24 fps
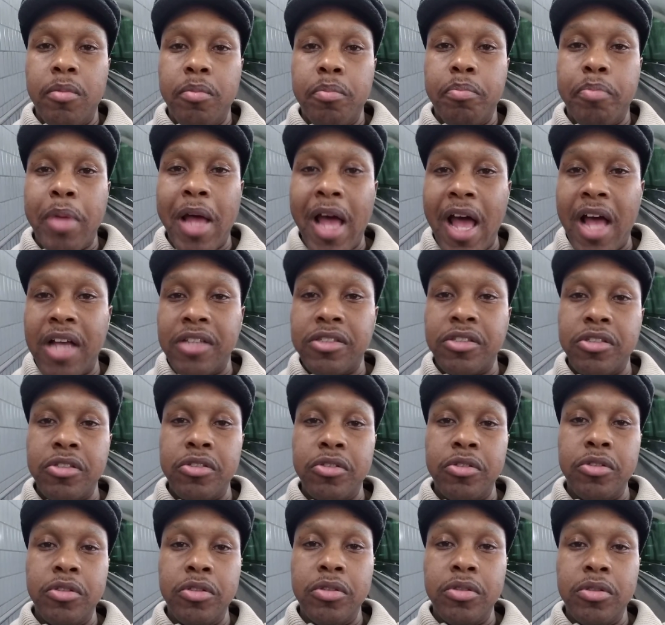
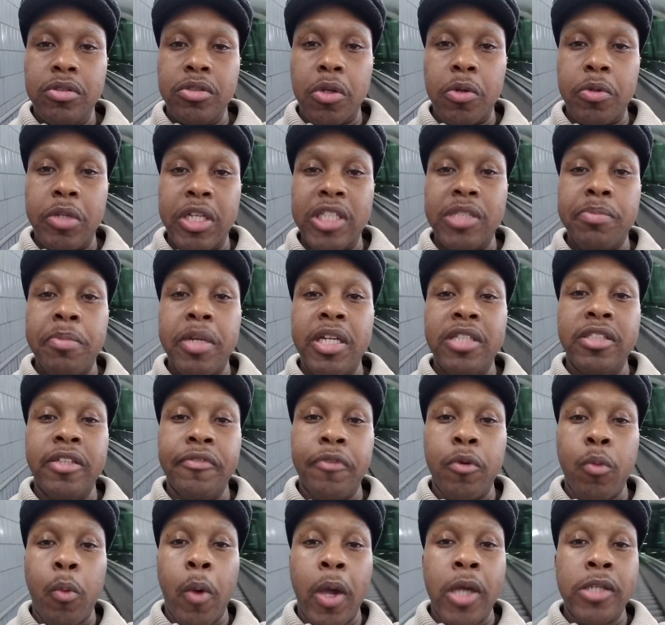pastors. So there's many
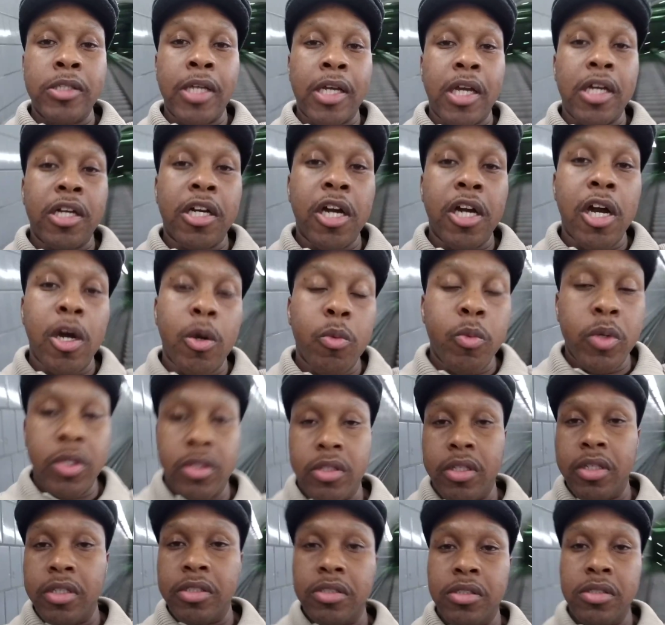different ways I can come with
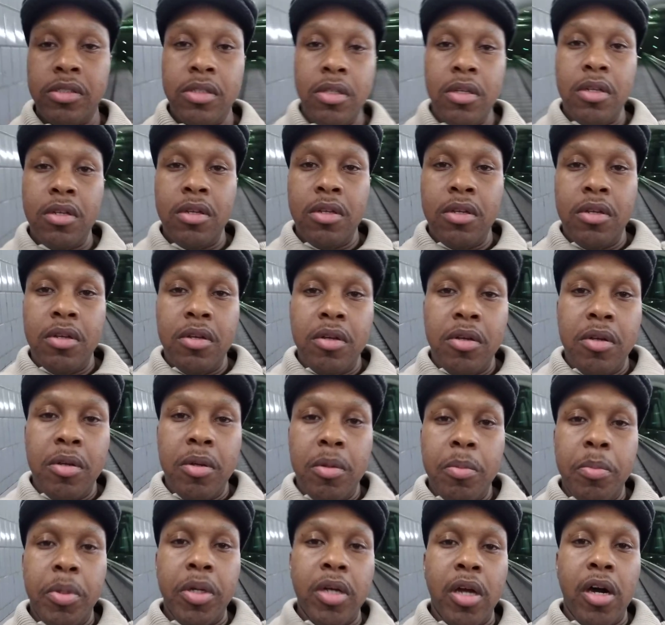this.
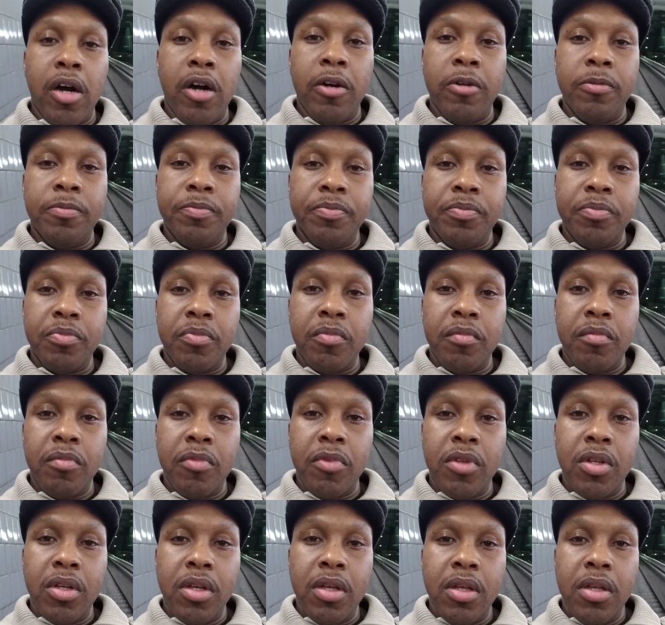But
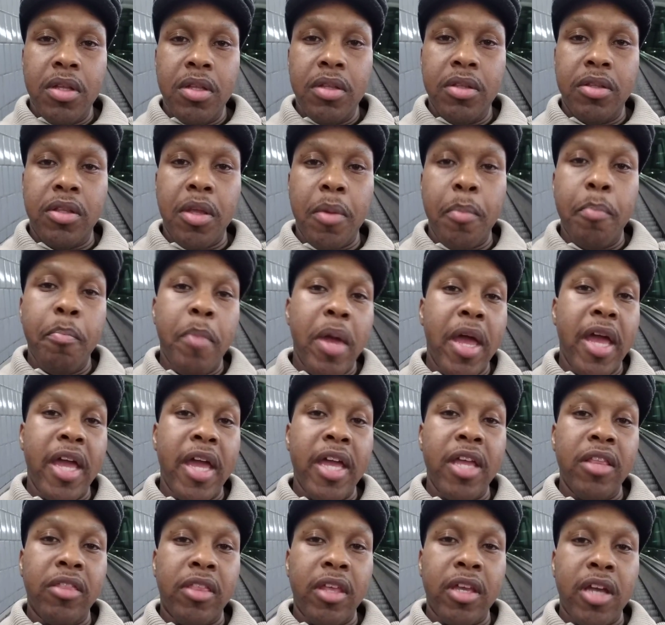the
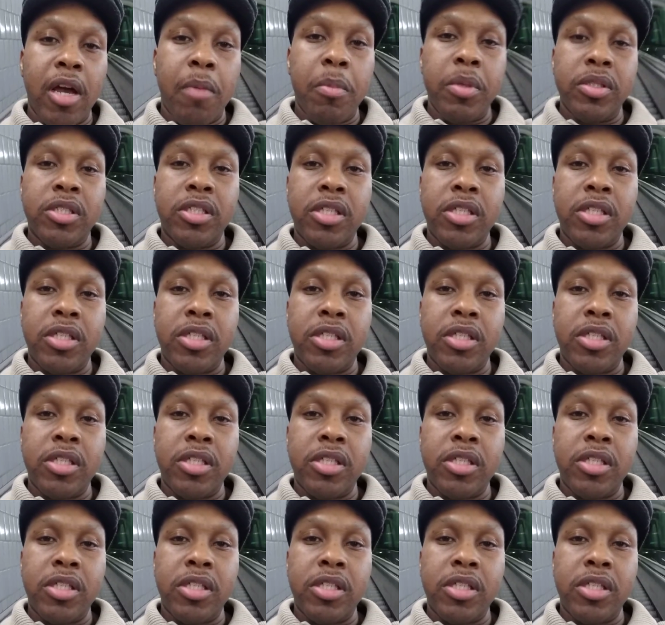main thing I'm going to